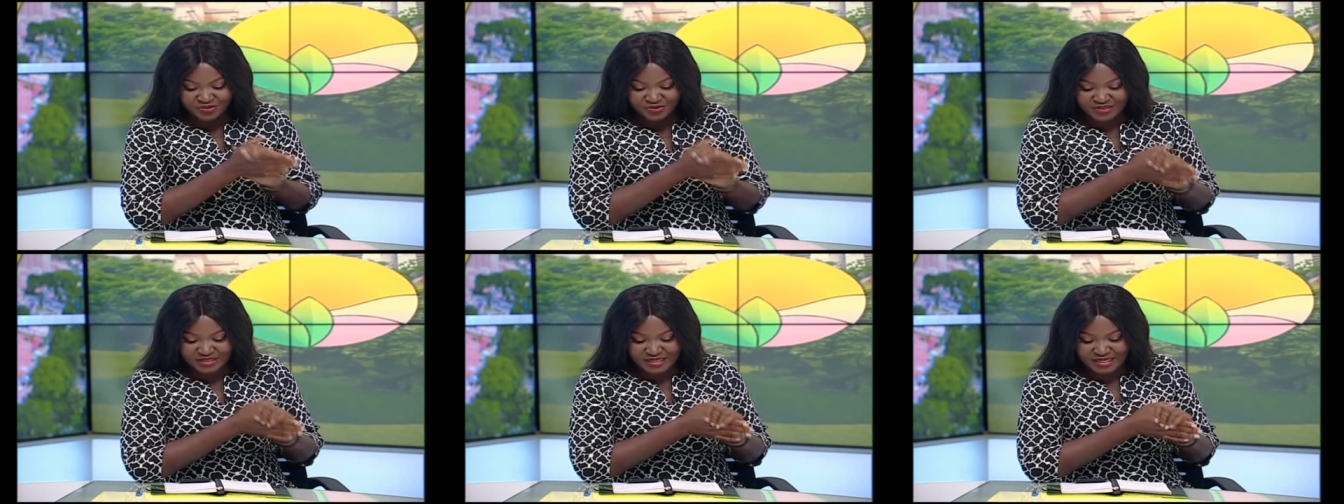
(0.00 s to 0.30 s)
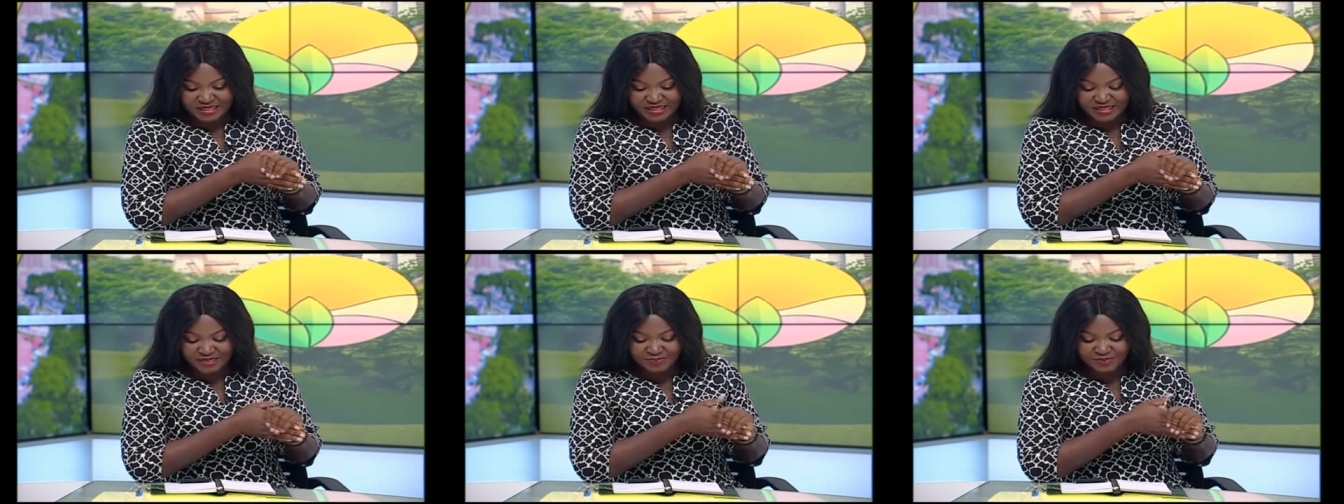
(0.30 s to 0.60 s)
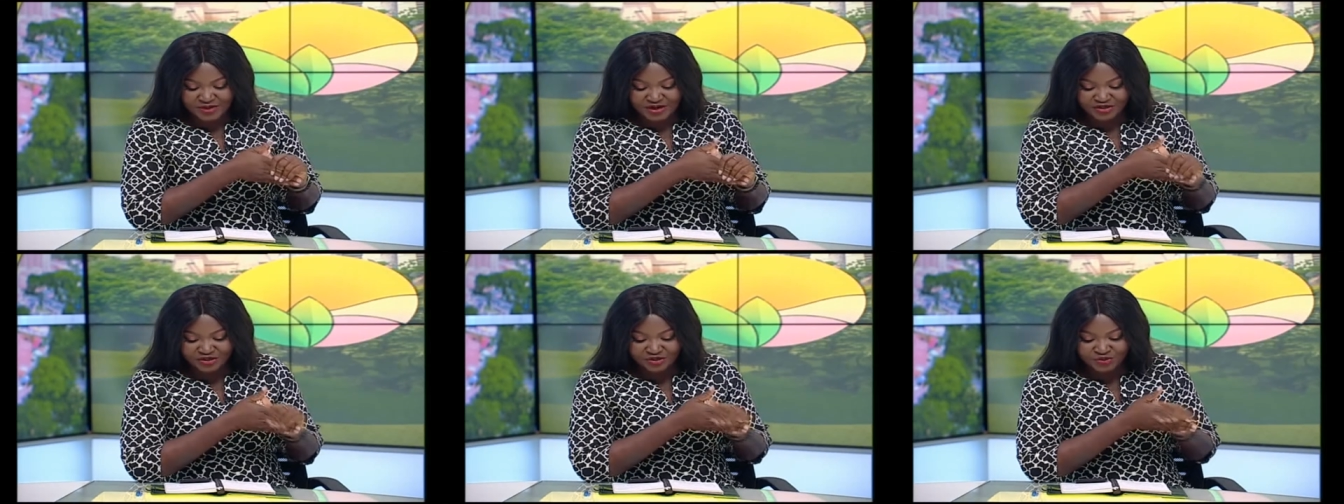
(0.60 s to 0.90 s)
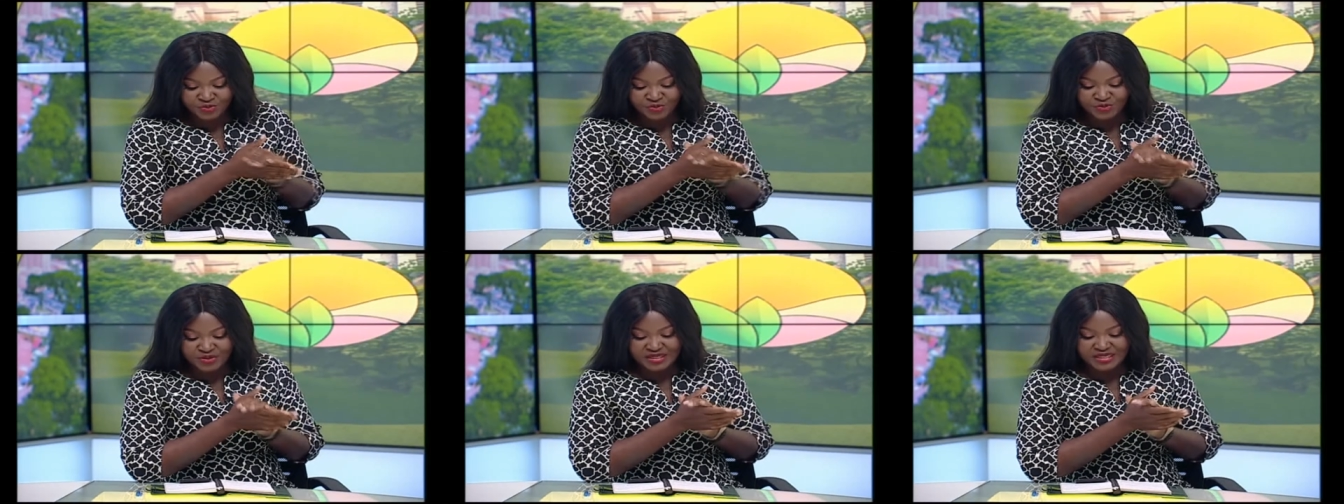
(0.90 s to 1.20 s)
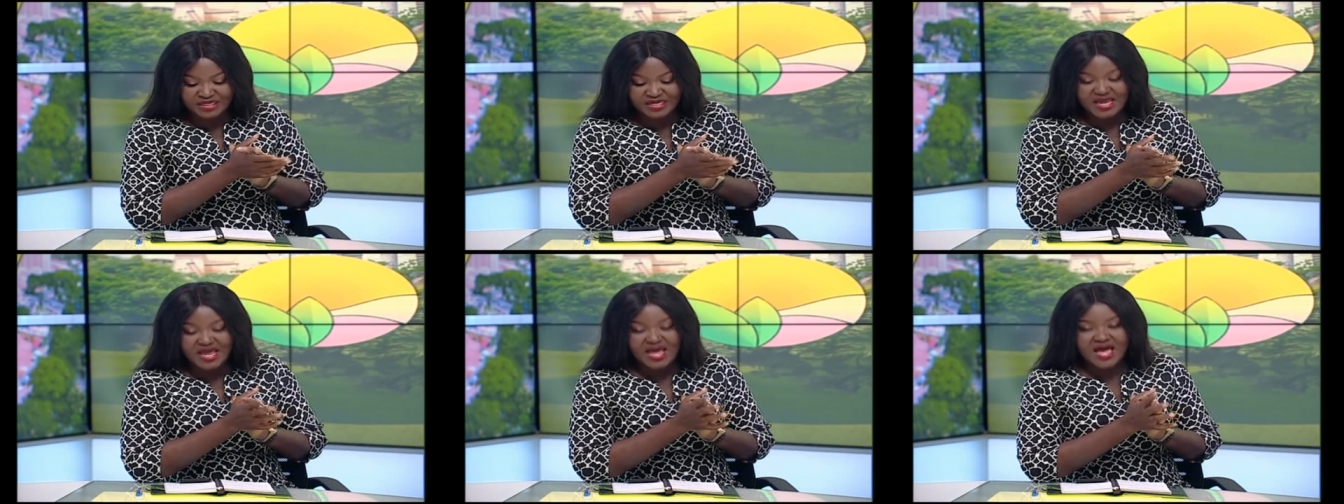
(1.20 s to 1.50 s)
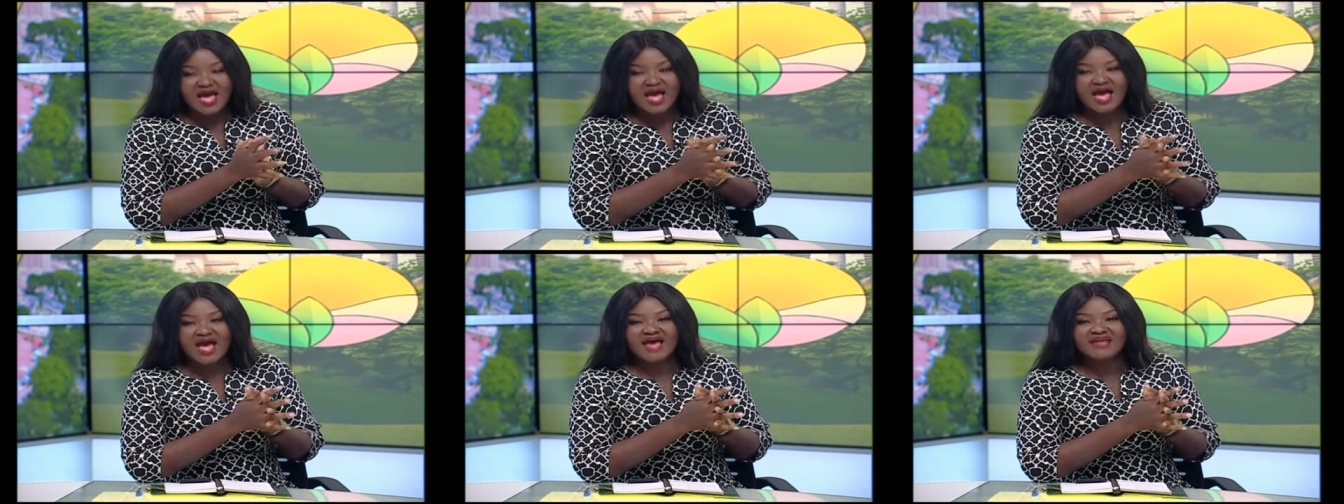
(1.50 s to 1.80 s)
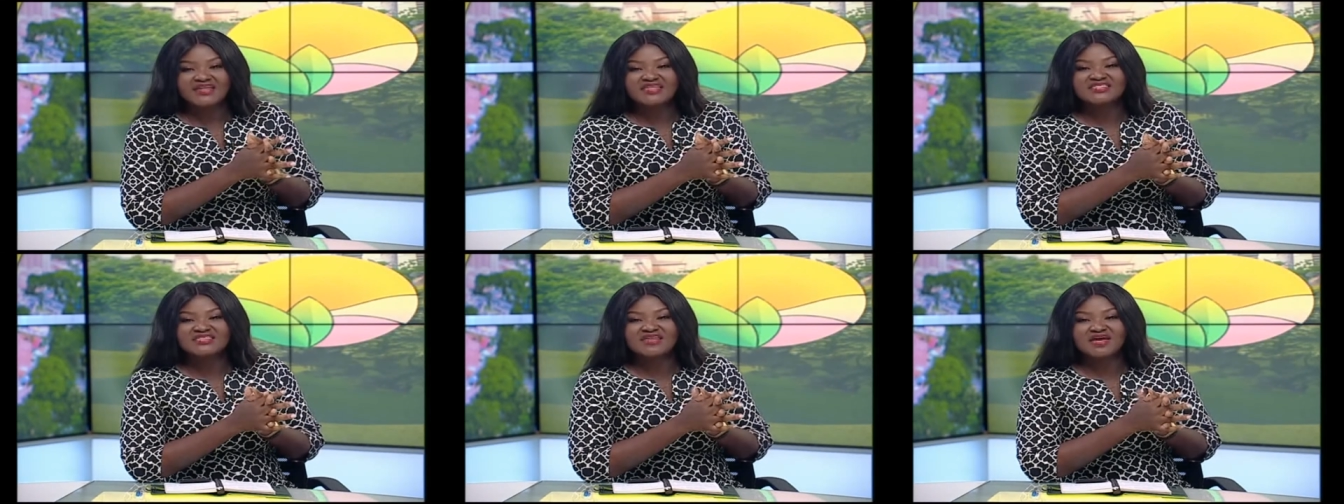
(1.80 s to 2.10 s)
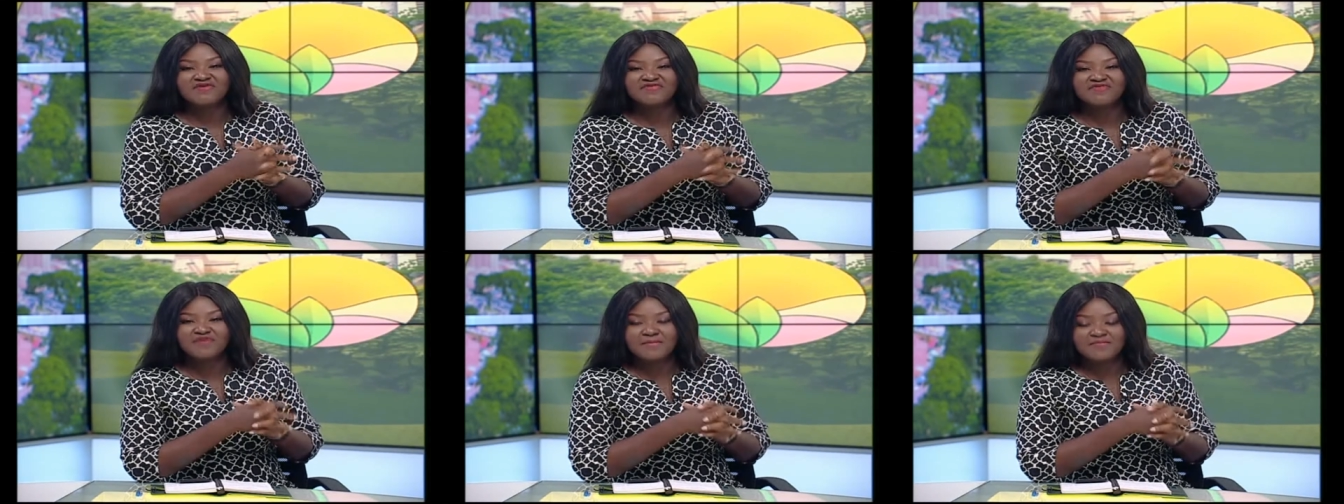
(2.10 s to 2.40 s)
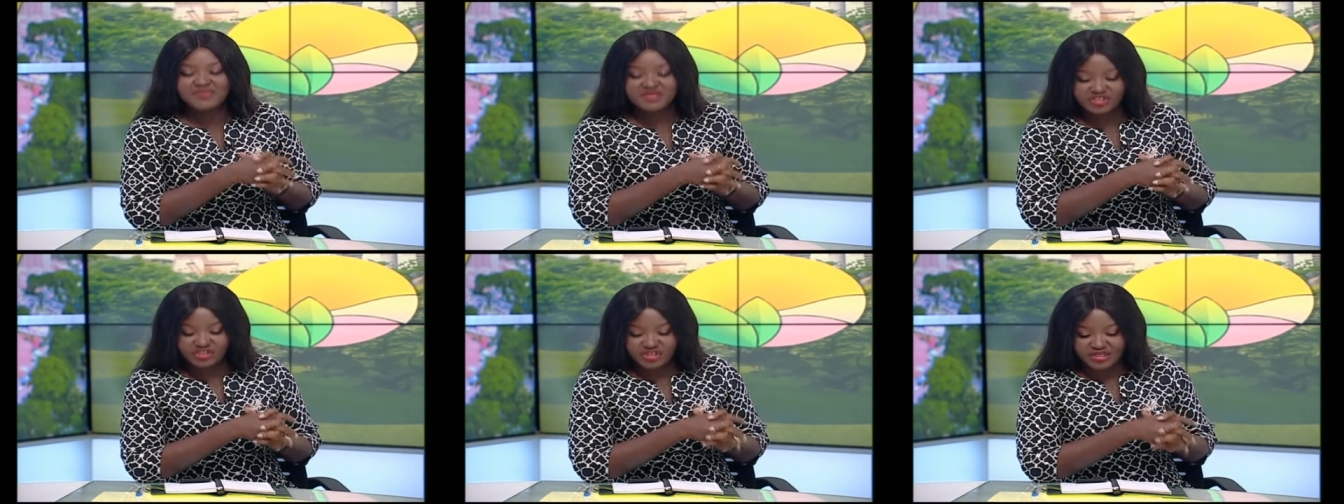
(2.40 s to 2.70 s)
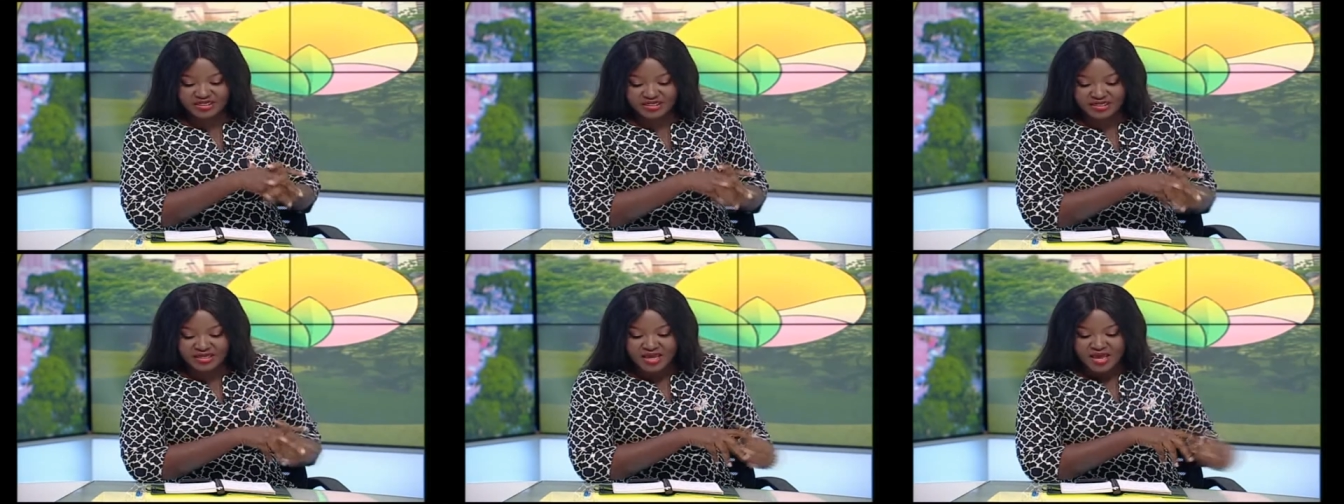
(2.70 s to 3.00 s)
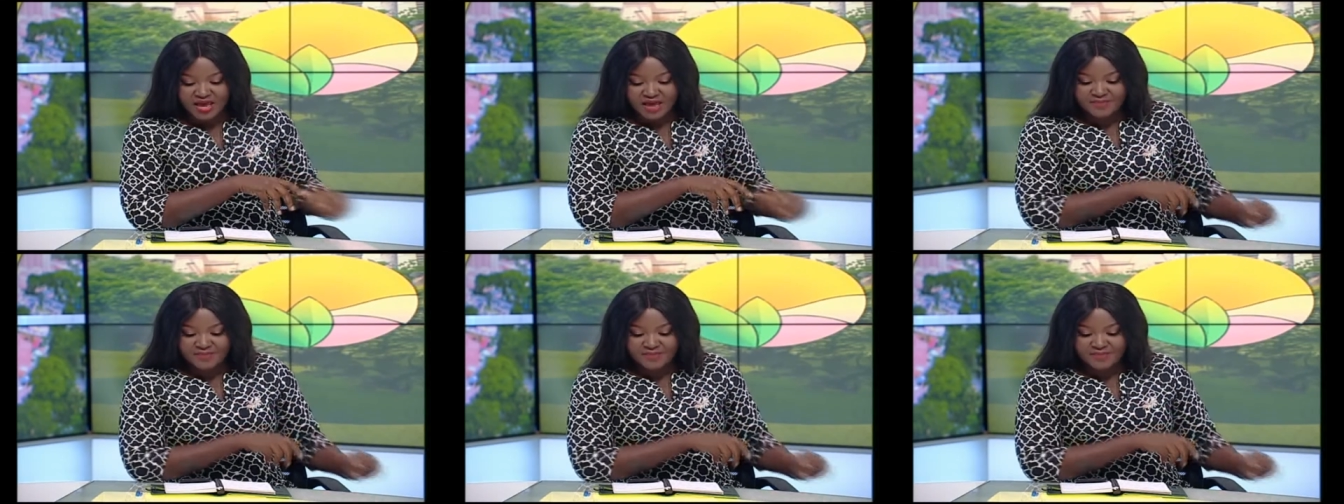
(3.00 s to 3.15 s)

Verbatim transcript: new day, a brand new week, and it's time for Mission.